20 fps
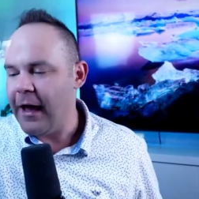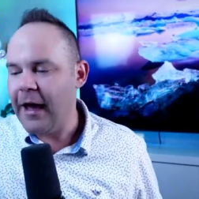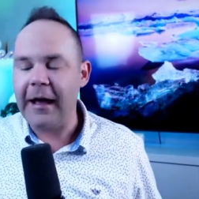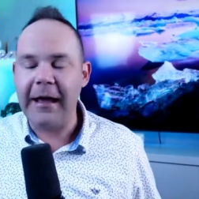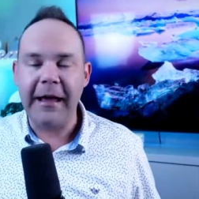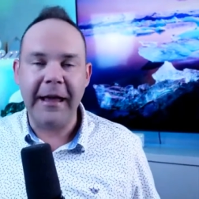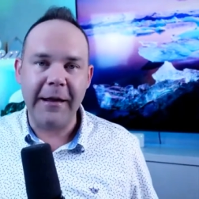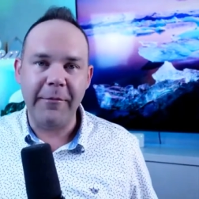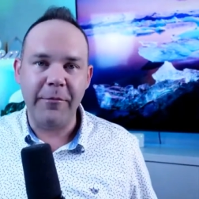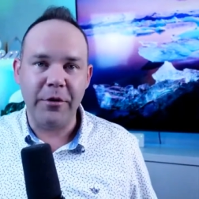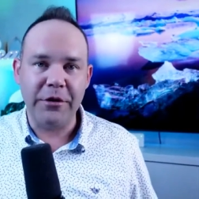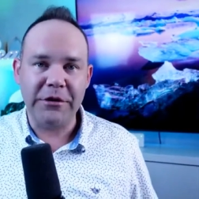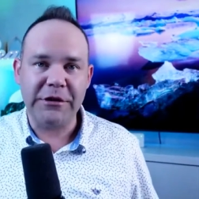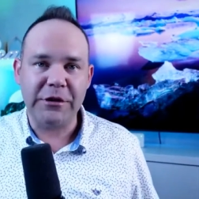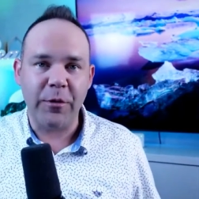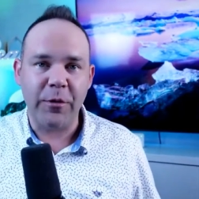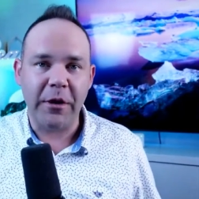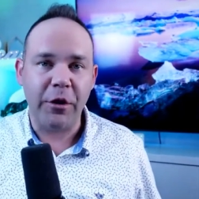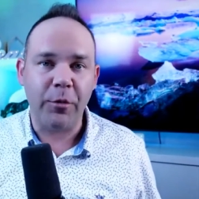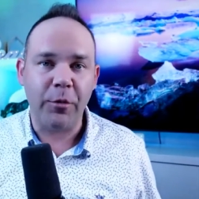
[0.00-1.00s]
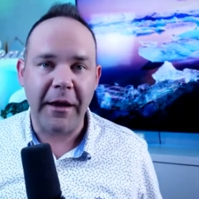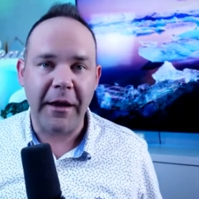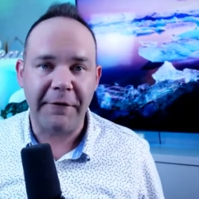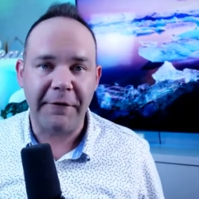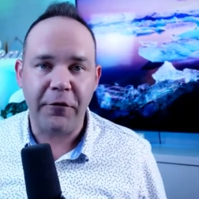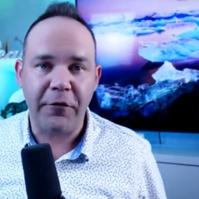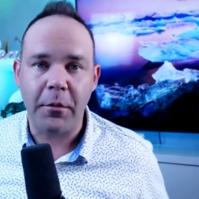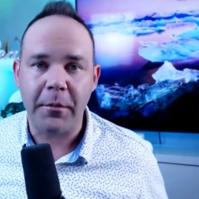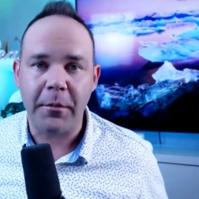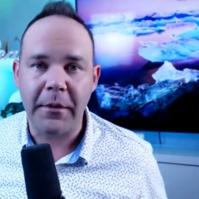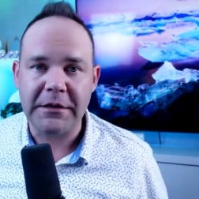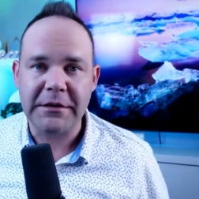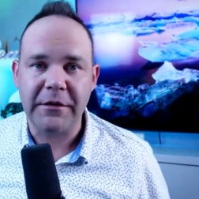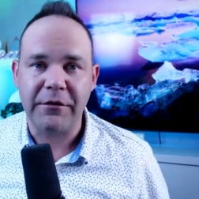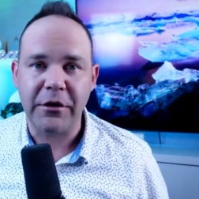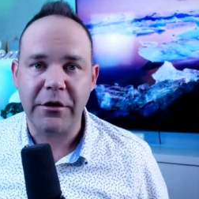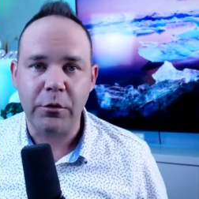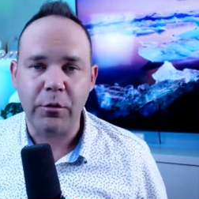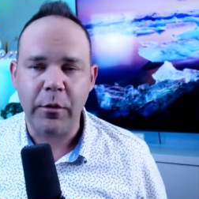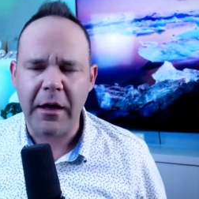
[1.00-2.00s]
I hate most of winter. We have four months of
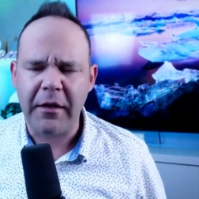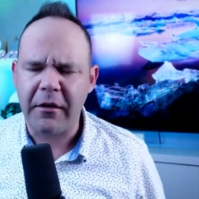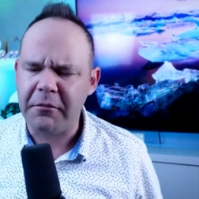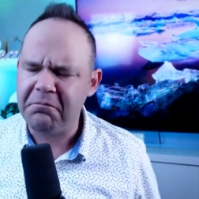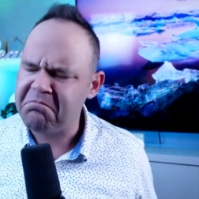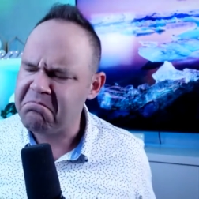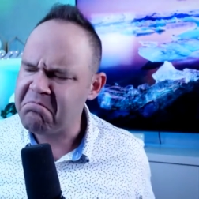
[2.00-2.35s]
good weather,